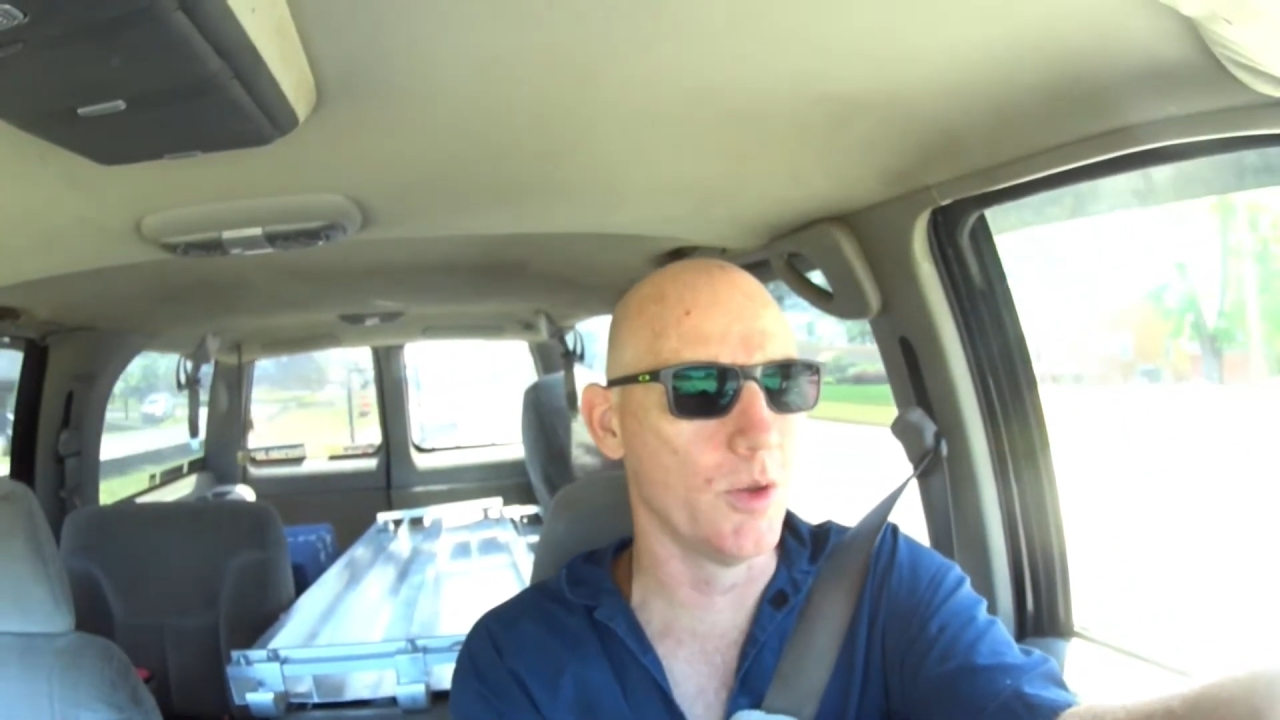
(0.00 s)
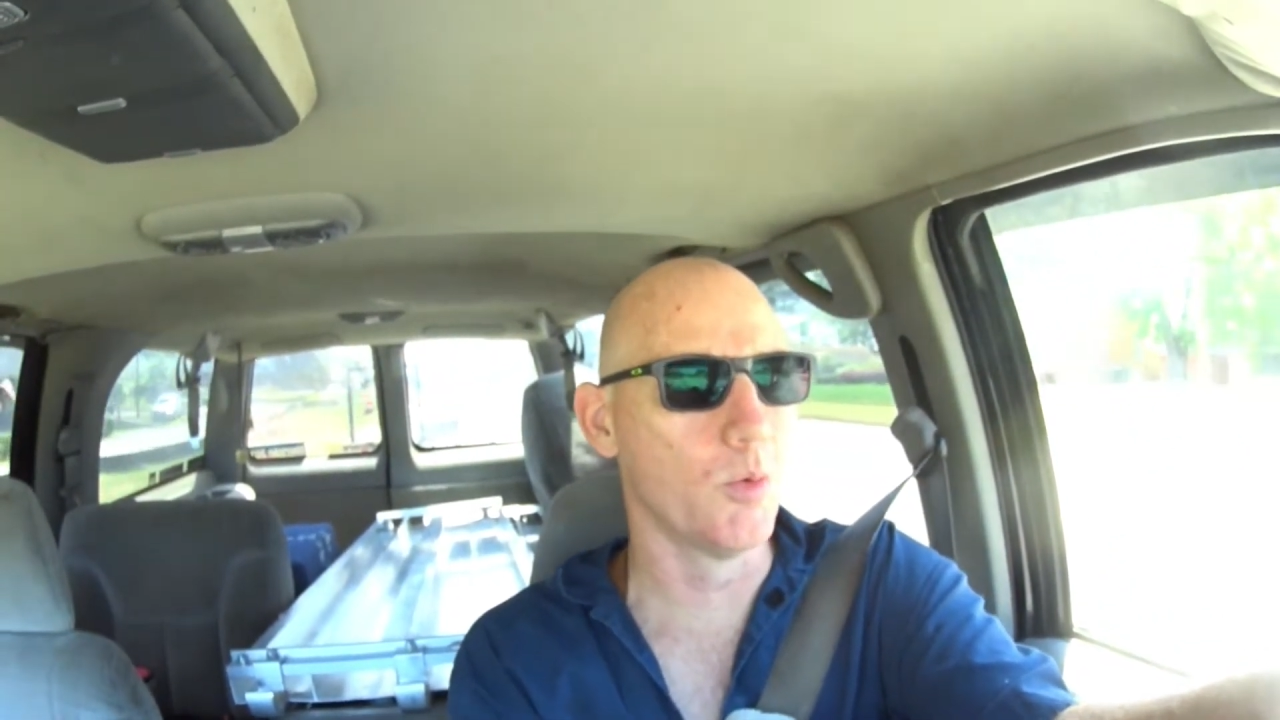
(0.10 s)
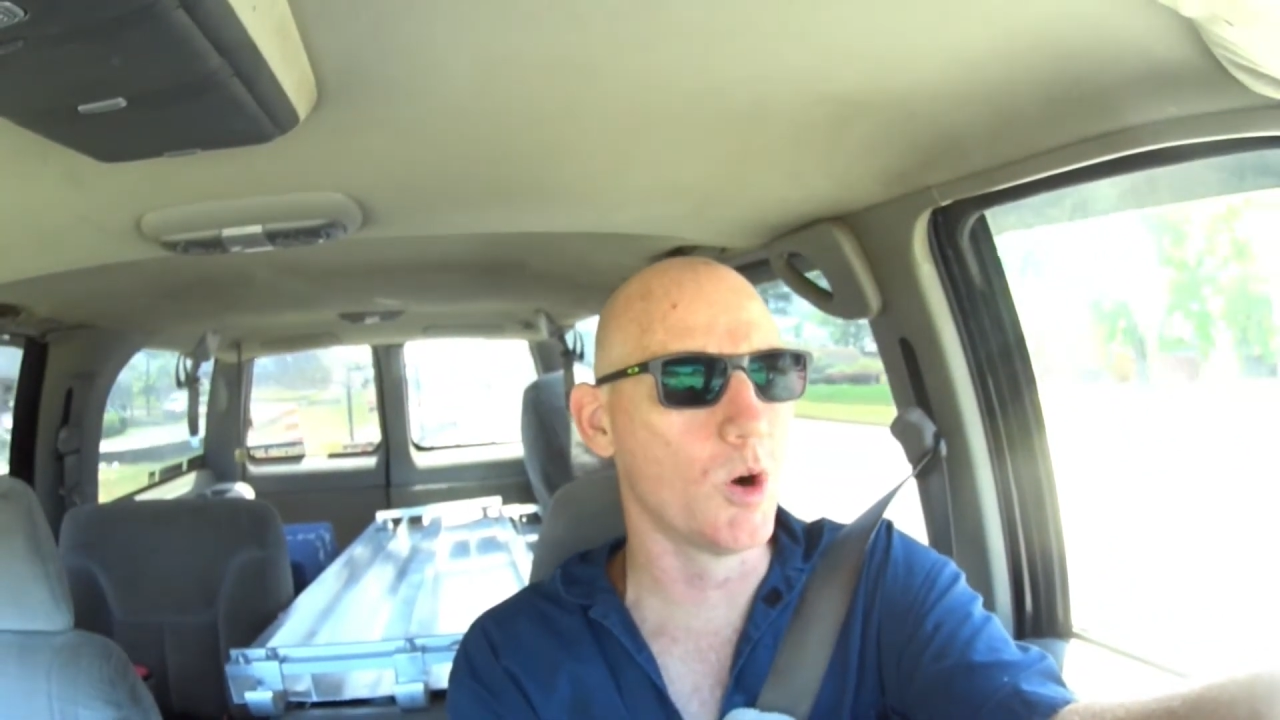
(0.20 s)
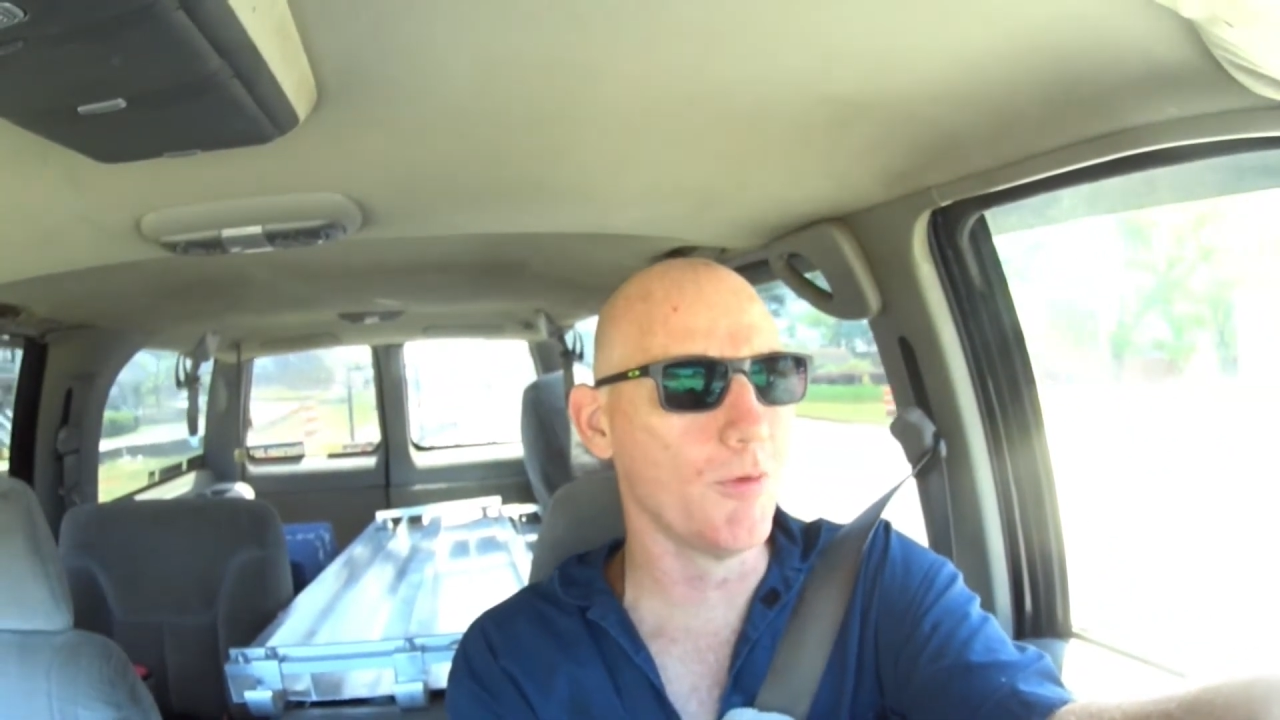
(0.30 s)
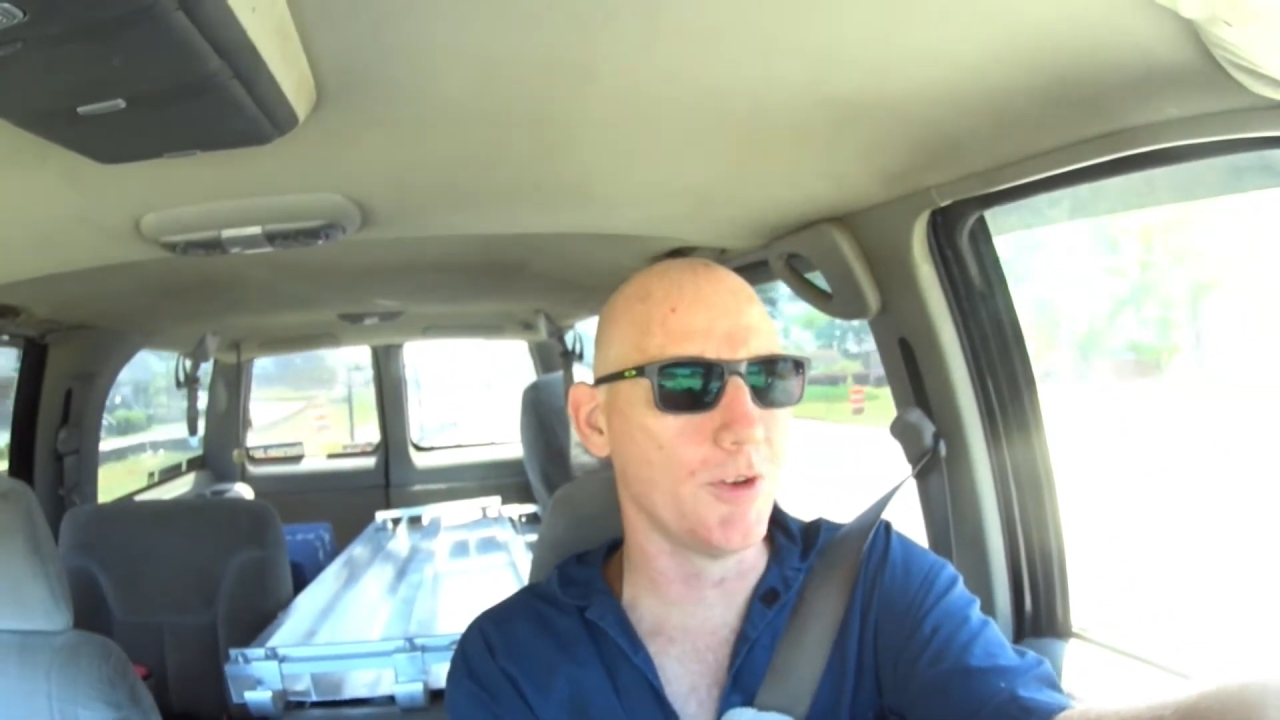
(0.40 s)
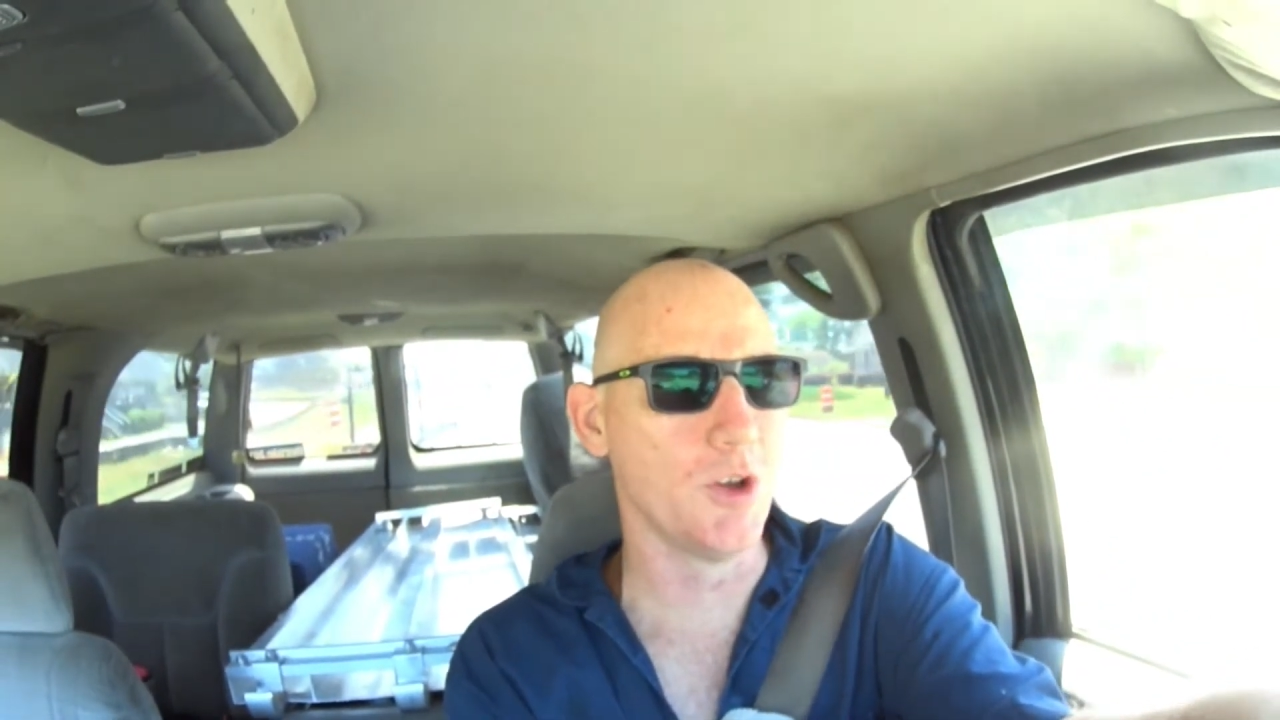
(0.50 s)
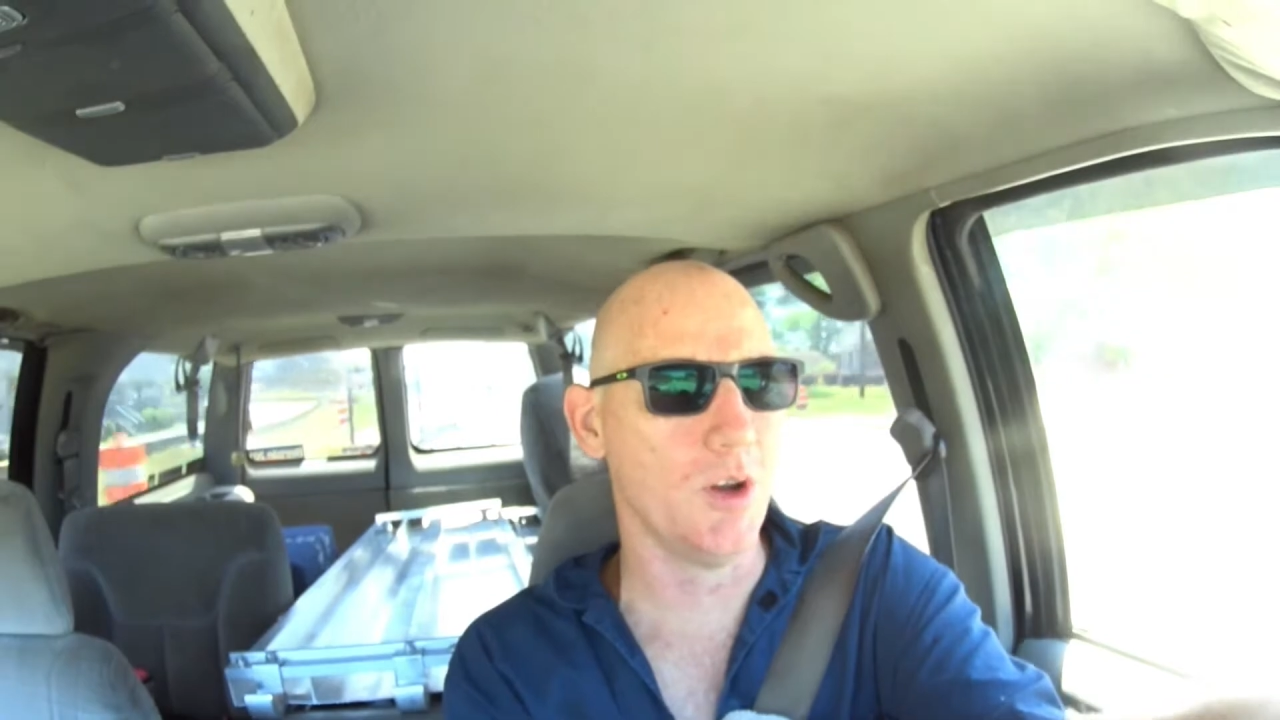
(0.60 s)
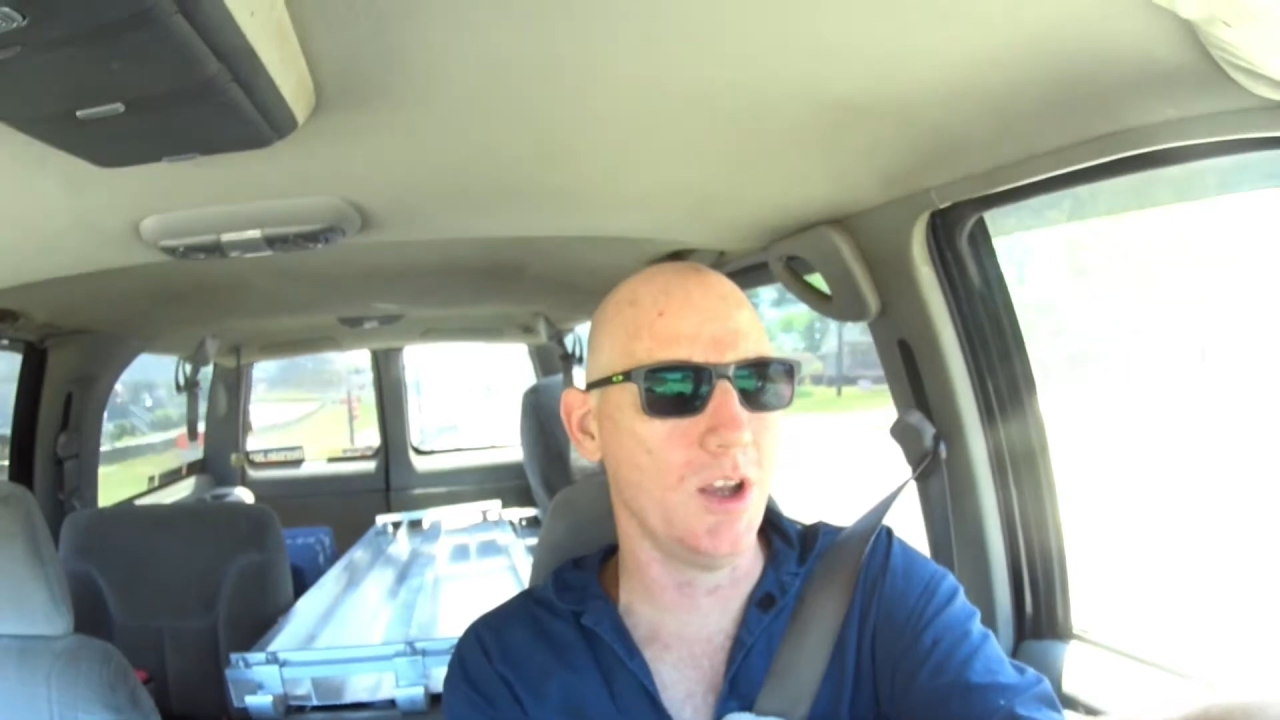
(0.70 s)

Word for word: the roofing dude,